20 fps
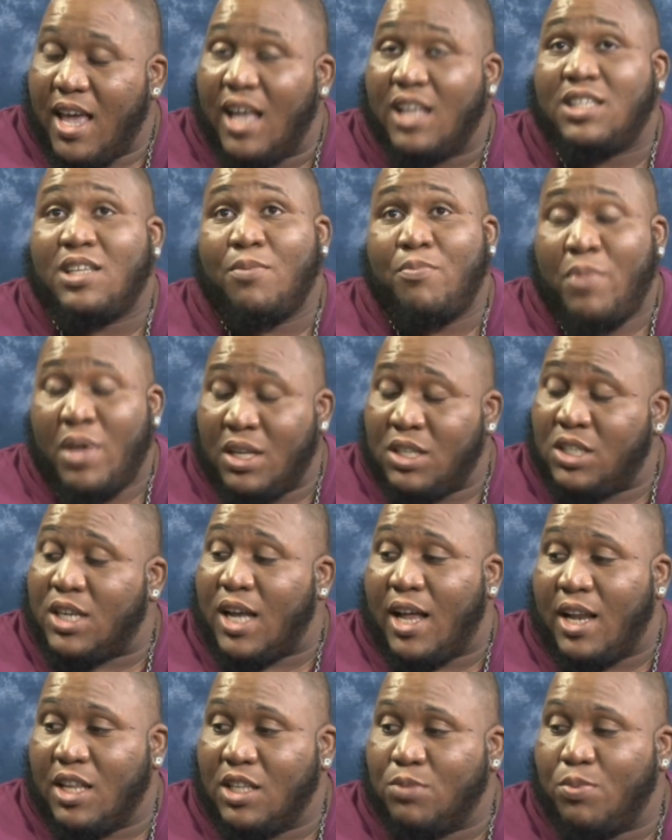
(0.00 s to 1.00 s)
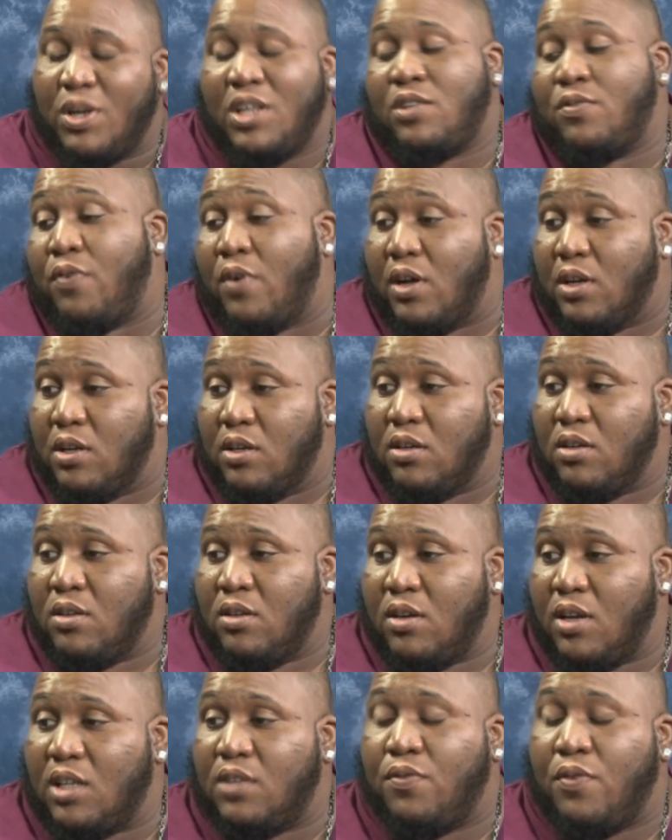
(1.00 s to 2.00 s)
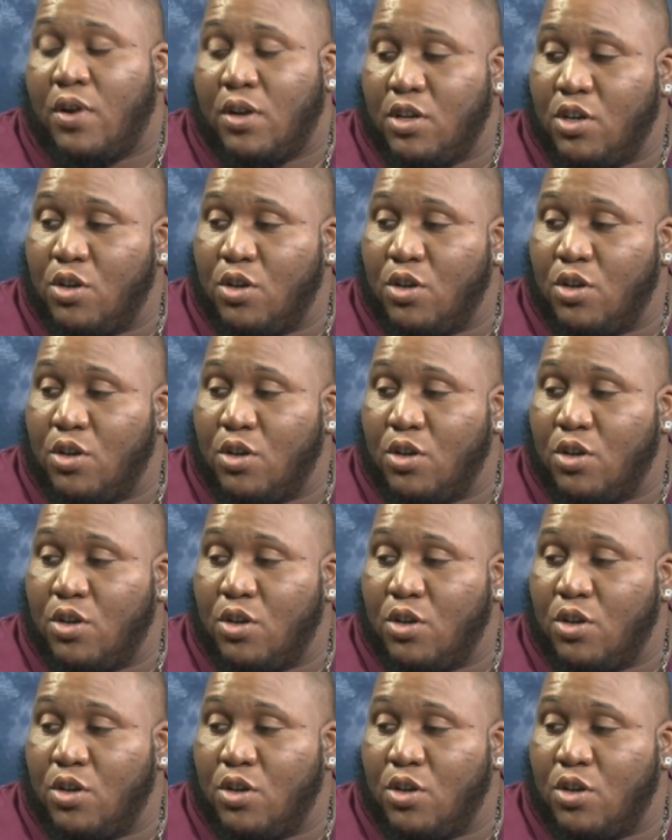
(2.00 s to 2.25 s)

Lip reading: It's a big challenge, but it's fun. It's fun